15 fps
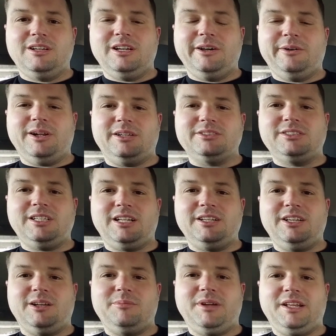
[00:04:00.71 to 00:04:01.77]
And what I was telling
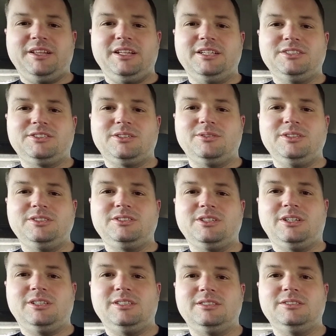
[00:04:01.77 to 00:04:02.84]
y'all about in the intro, these
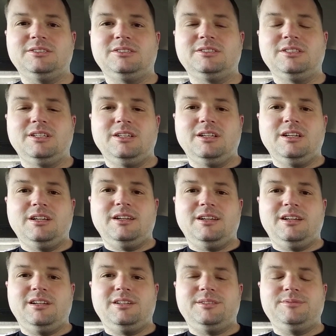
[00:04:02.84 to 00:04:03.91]
cards,
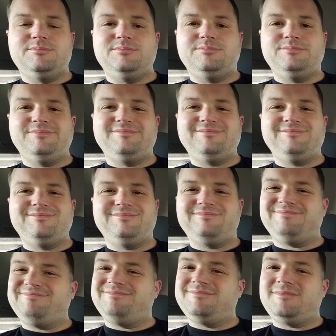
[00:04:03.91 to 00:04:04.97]
um,
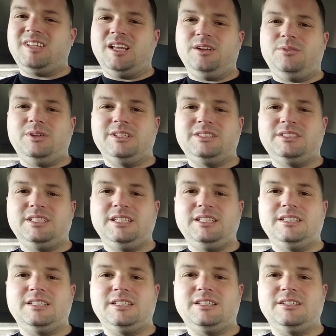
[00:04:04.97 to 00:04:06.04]
I don't want to say
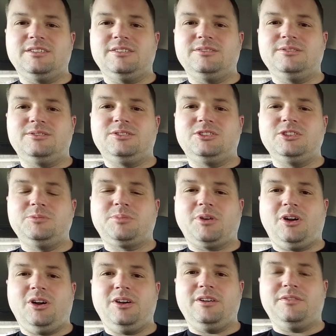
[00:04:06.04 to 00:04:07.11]
that they're super
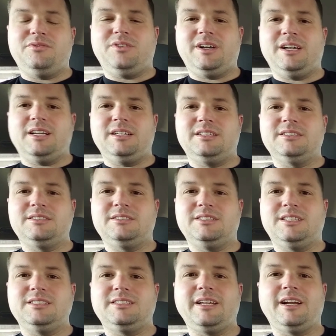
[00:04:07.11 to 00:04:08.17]
hard to find because they're
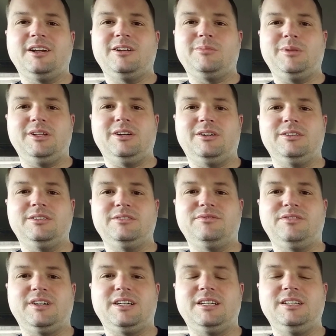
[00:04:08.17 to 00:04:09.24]
not terribly hard to
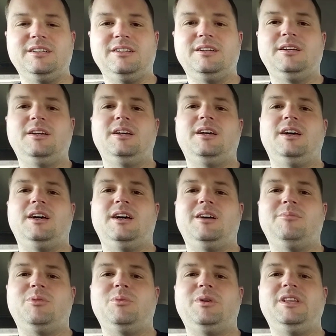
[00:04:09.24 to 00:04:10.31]
find.
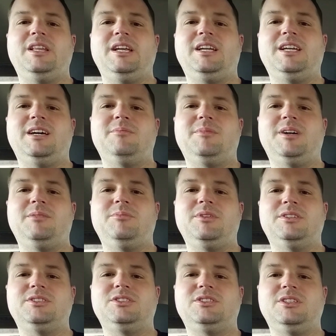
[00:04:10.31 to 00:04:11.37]
Um, but when they come up,
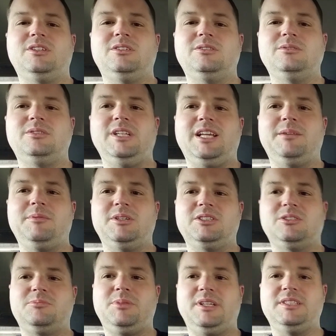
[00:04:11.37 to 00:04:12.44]
they're so damn
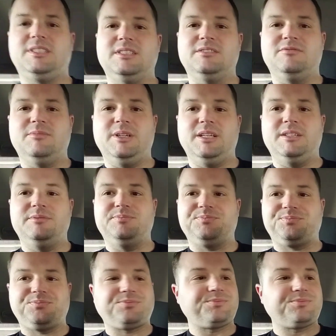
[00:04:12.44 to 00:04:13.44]
expensive, man.